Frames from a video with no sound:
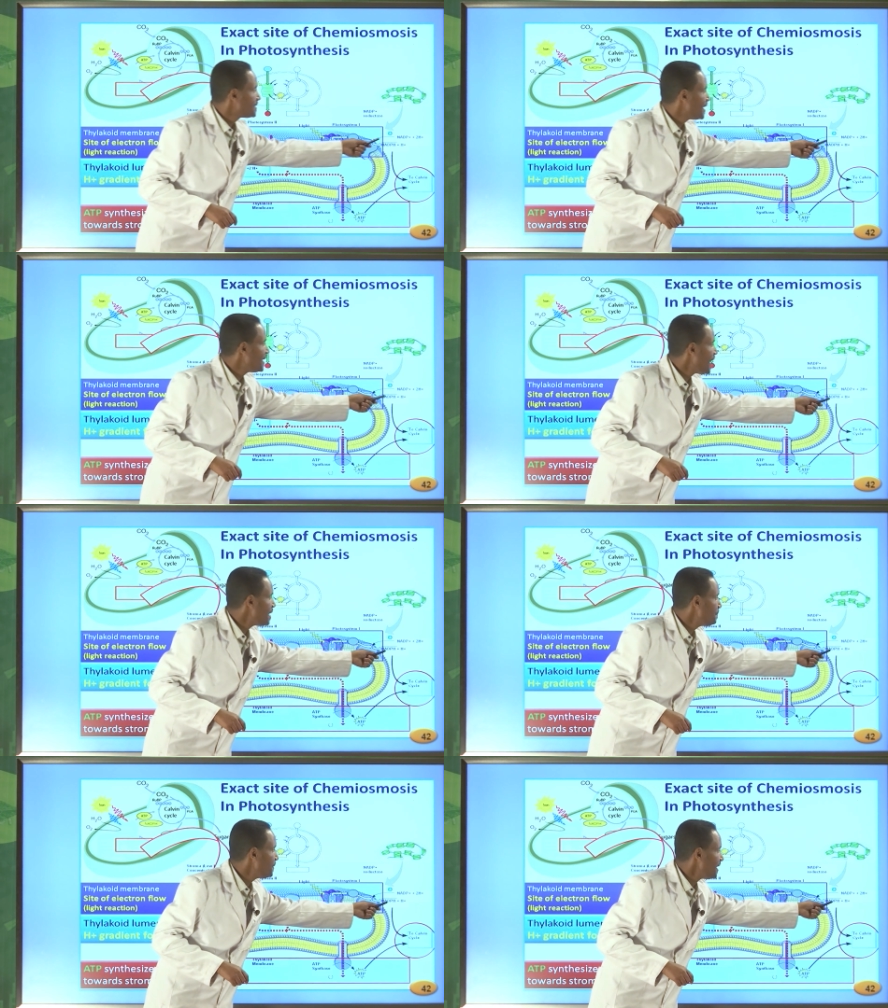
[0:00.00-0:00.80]
the
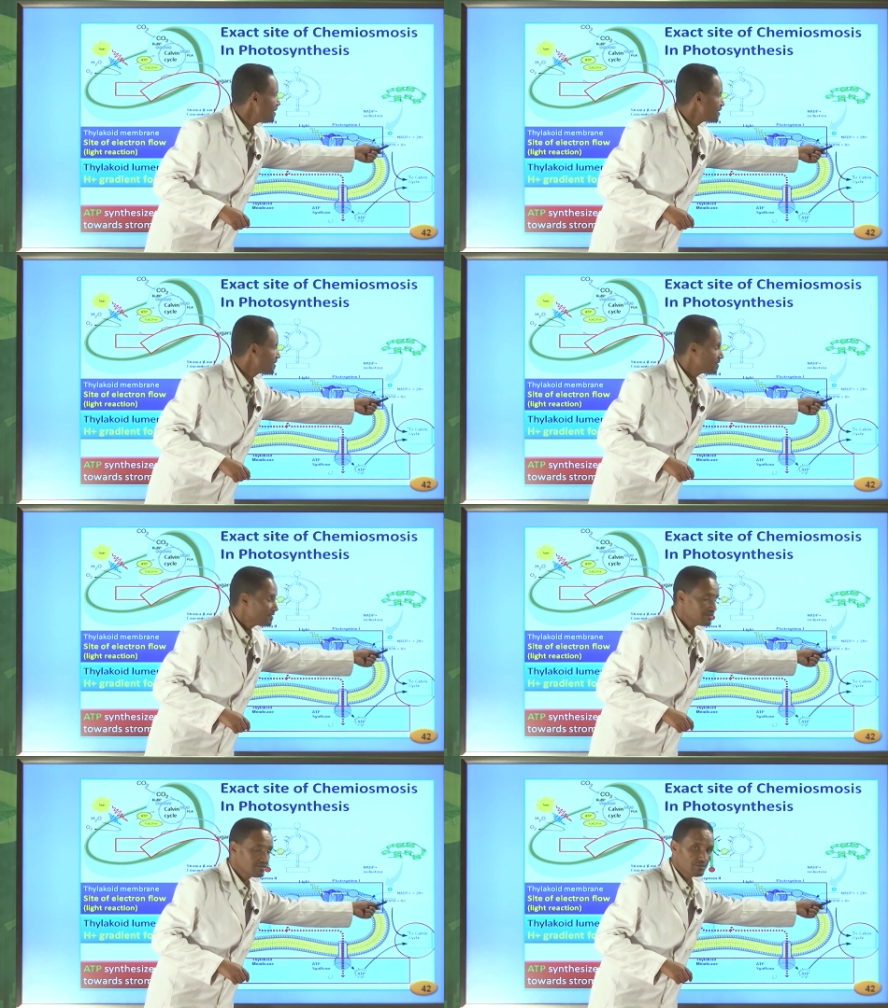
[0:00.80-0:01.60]
NADPH,
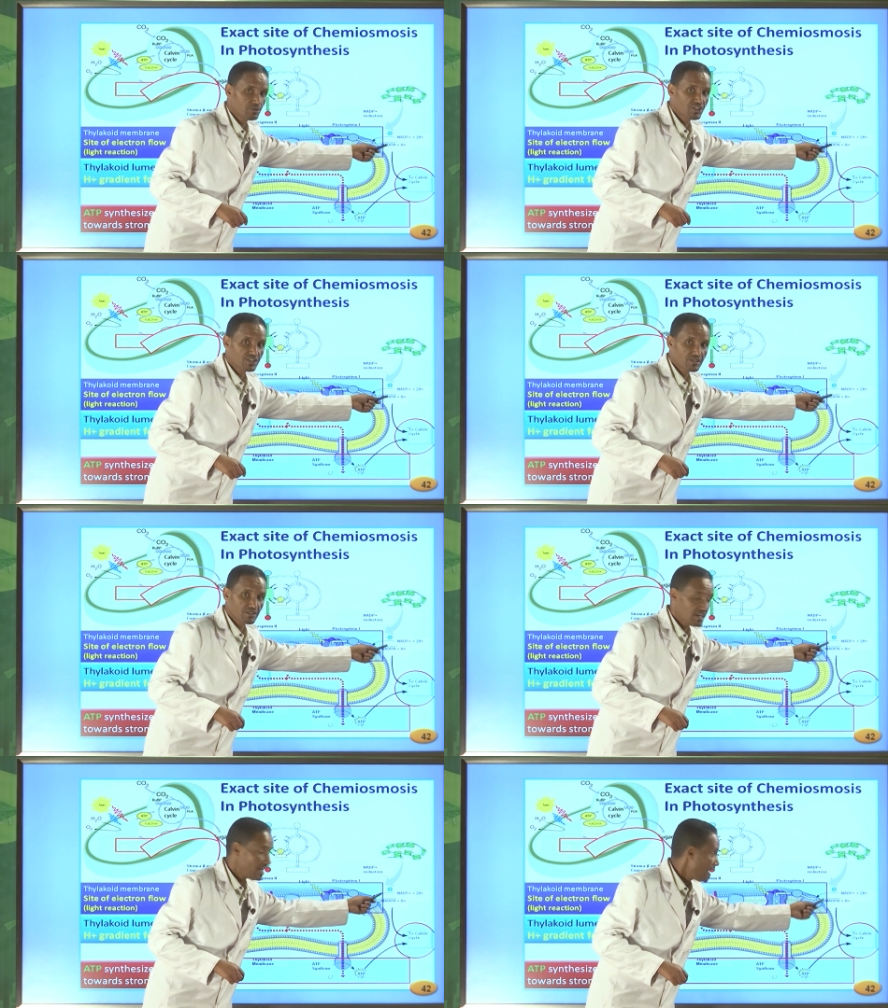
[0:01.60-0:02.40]
which
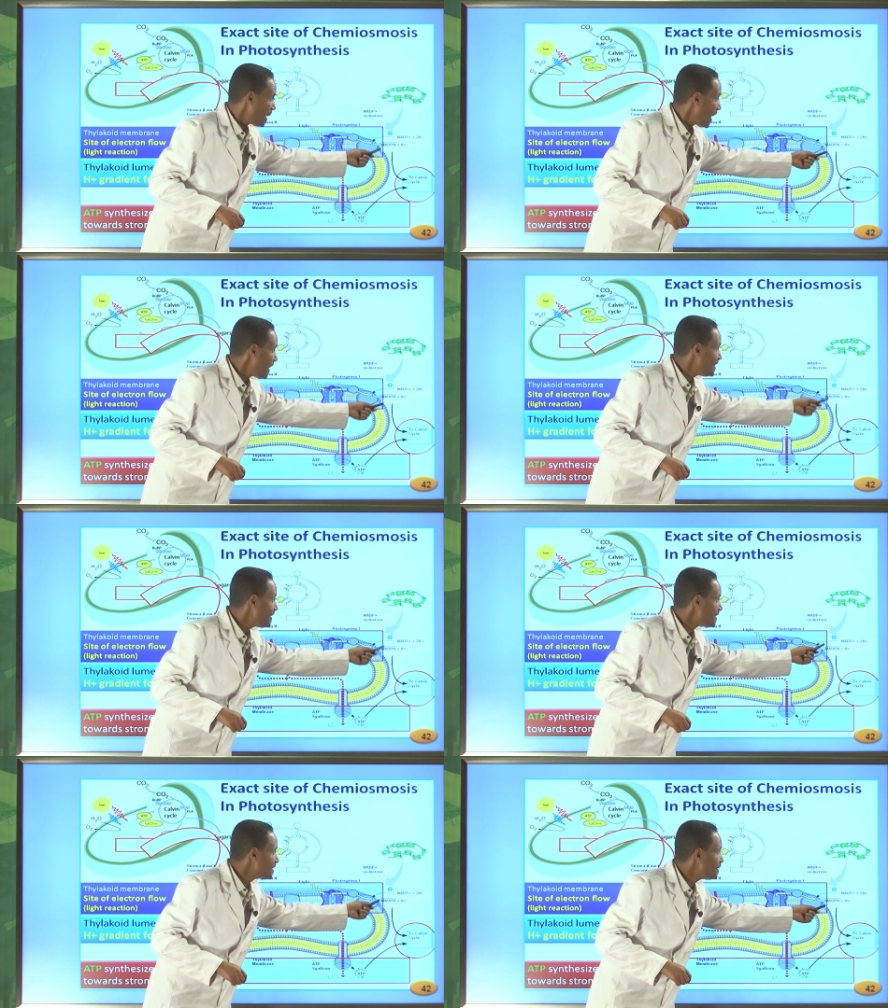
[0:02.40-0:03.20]
is high
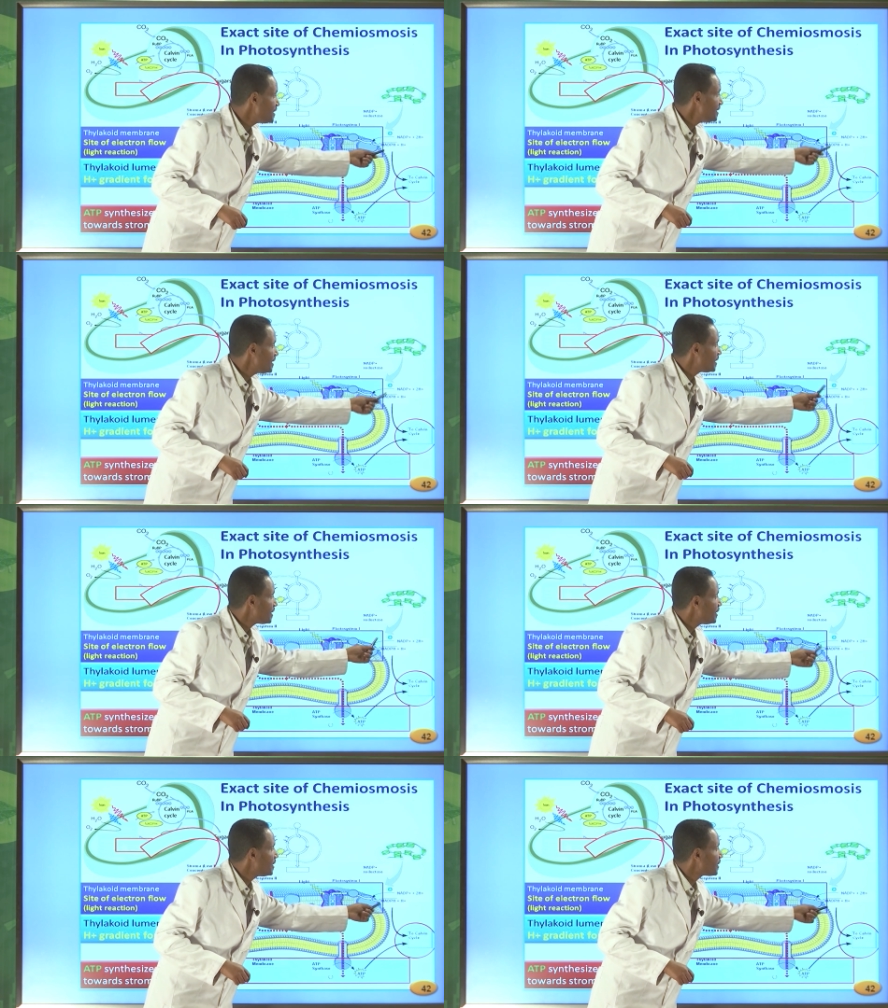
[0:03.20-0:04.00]
energy
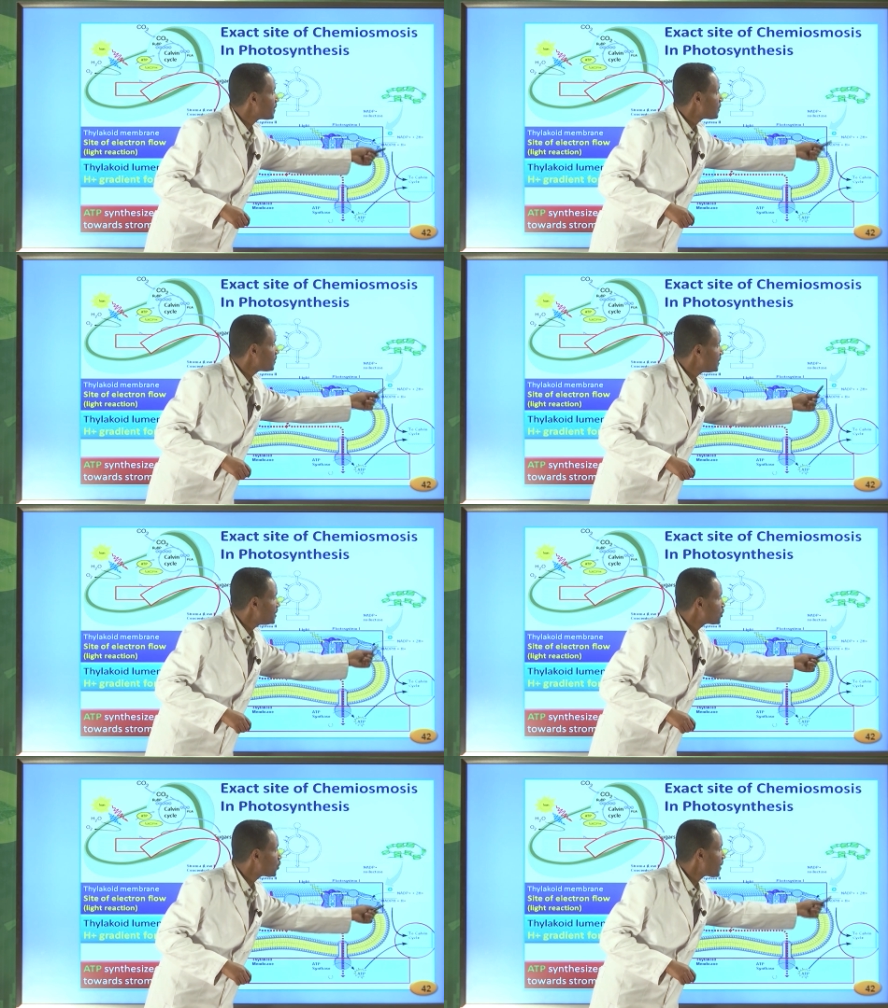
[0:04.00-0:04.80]
uh,
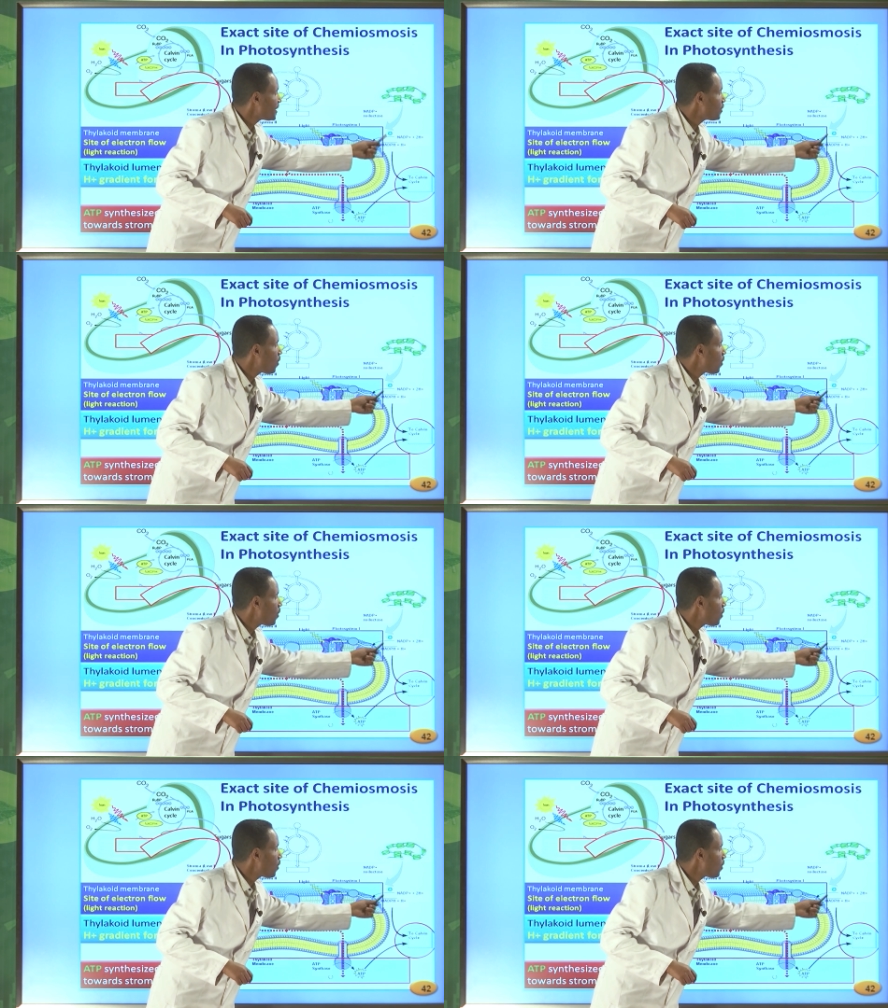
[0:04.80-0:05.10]
storing